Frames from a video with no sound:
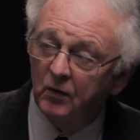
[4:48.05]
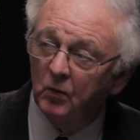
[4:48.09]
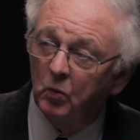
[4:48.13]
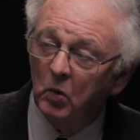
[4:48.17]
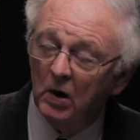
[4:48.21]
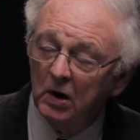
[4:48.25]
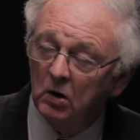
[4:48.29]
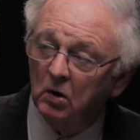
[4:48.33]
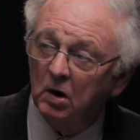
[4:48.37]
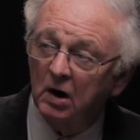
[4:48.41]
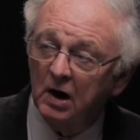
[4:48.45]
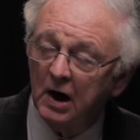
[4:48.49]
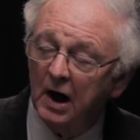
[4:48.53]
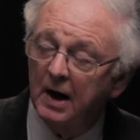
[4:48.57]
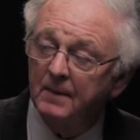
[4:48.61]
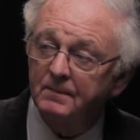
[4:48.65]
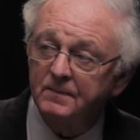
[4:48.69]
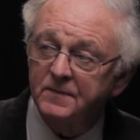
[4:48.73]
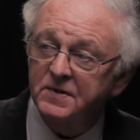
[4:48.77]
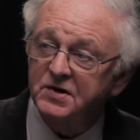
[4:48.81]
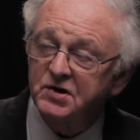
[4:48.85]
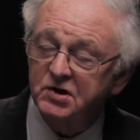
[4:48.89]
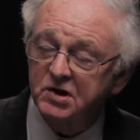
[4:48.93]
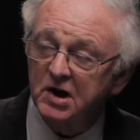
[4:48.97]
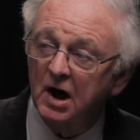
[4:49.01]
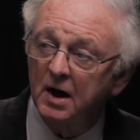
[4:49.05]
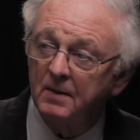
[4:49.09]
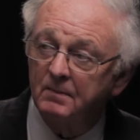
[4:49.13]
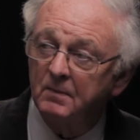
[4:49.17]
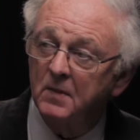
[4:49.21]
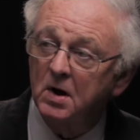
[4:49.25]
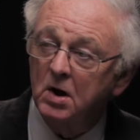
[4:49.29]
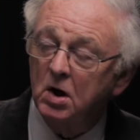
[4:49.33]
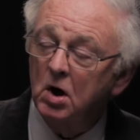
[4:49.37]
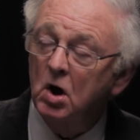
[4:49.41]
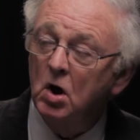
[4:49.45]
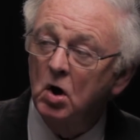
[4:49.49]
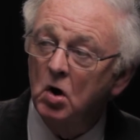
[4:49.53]
will come some
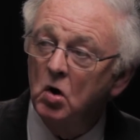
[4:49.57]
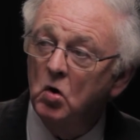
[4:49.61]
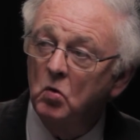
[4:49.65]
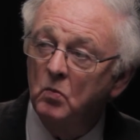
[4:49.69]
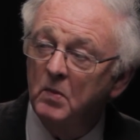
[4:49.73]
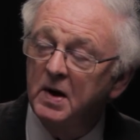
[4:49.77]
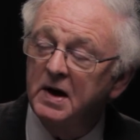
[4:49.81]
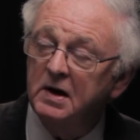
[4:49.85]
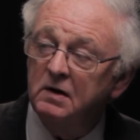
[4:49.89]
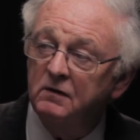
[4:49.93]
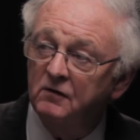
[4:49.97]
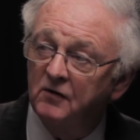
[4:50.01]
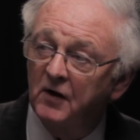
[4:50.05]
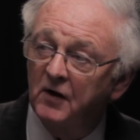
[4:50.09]
who mean